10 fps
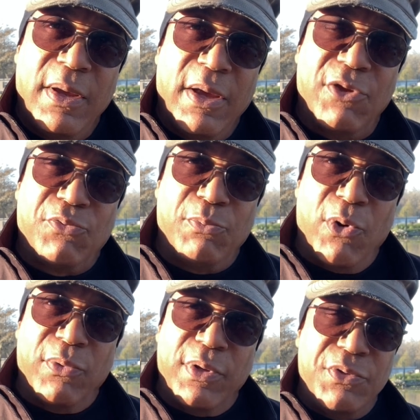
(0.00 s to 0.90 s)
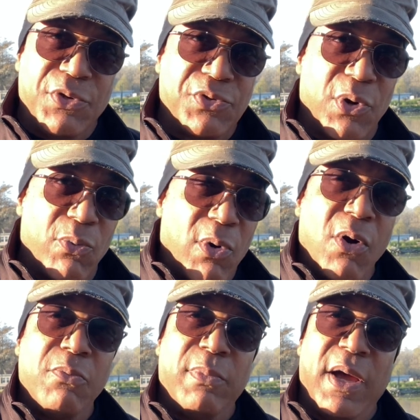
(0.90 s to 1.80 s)
It's more than just a
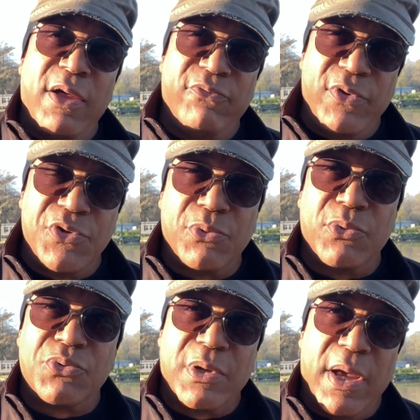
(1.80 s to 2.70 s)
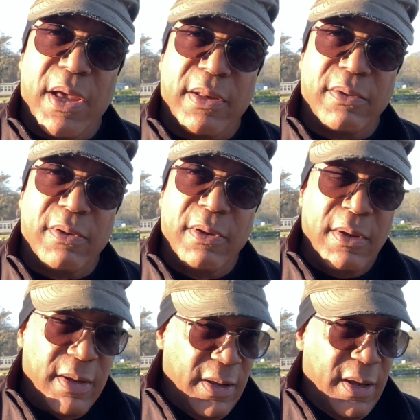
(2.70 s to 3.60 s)
walk by visual scan.
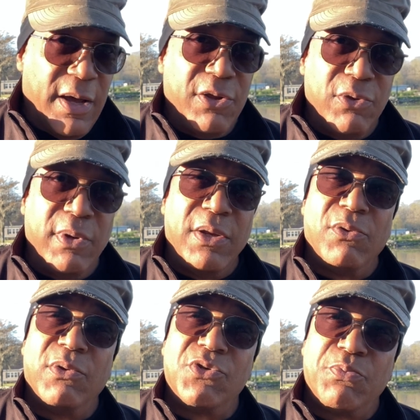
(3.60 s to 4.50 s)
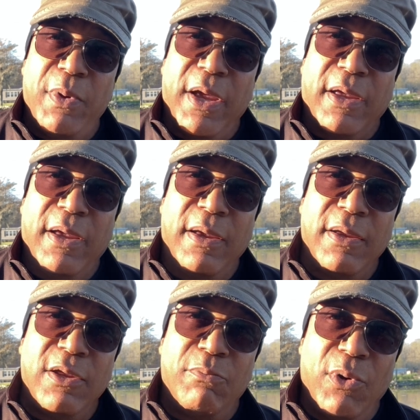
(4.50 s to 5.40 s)
You need to inspect
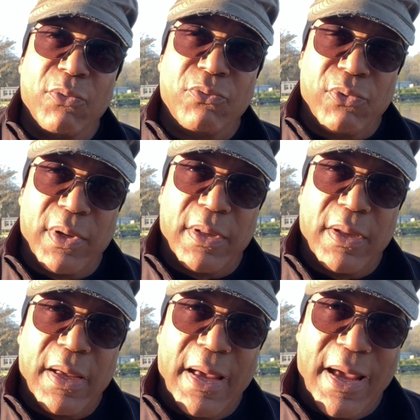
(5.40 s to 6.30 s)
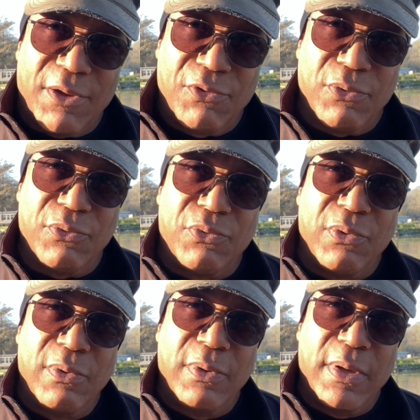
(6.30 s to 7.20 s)
your boat trailer axles
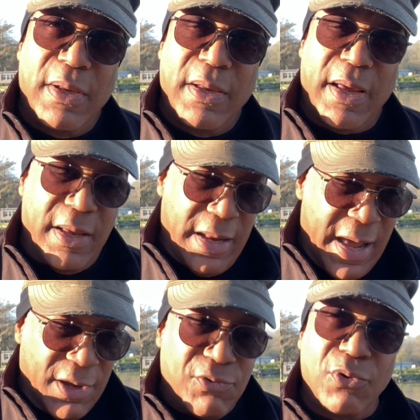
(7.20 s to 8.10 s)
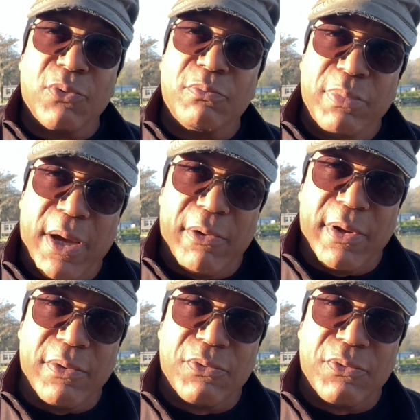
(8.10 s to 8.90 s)
and axle bearings.